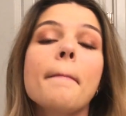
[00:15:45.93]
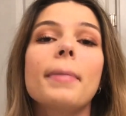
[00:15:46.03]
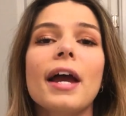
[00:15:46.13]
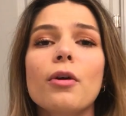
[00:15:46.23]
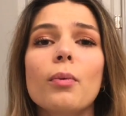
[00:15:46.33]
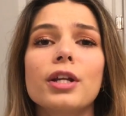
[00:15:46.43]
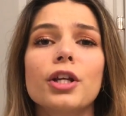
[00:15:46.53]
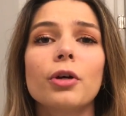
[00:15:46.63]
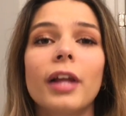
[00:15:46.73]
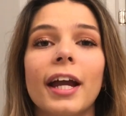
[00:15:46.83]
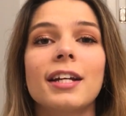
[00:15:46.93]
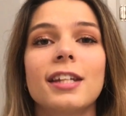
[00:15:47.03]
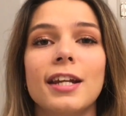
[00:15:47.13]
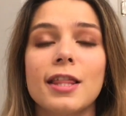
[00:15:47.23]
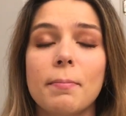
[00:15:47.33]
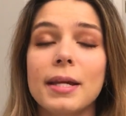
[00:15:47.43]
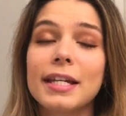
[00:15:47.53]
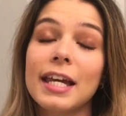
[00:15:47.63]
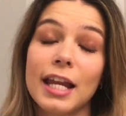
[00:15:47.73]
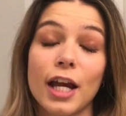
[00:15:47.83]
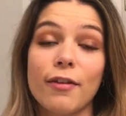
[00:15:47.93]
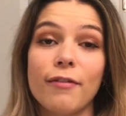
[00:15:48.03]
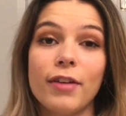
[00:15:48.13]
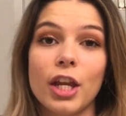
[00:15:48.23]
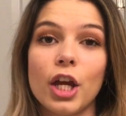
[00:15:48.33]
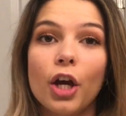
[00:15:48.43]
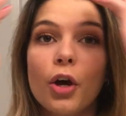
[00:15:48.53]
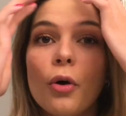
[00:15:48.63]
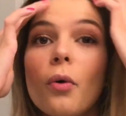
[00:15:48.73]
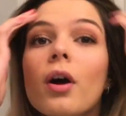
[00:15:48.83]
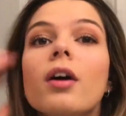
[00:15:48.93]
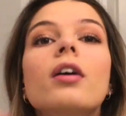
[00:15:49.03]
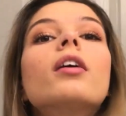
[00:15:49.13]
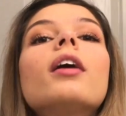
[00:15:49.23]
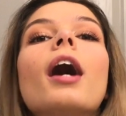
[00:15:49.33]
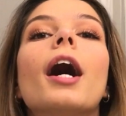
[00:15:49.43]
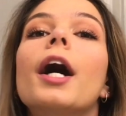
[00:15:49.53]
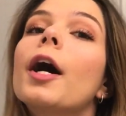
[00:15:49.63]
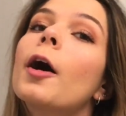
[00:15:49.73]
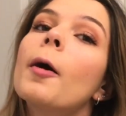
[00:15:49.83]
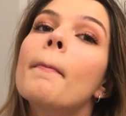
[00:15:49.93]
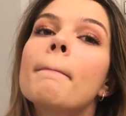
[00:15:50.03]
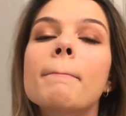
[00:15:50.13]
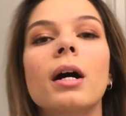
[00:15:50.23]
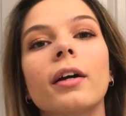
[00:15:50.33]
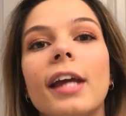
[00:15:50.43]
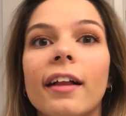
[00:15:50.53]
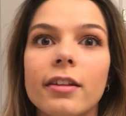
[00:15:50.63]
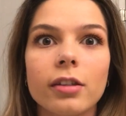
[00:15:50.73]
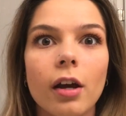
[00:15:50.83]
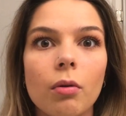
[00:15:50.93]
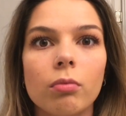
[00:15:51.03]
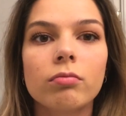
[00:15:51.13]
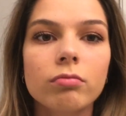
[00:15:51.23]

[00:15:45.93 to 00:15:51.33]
by the window like I did in the beginning of the video. Yeah, let's go.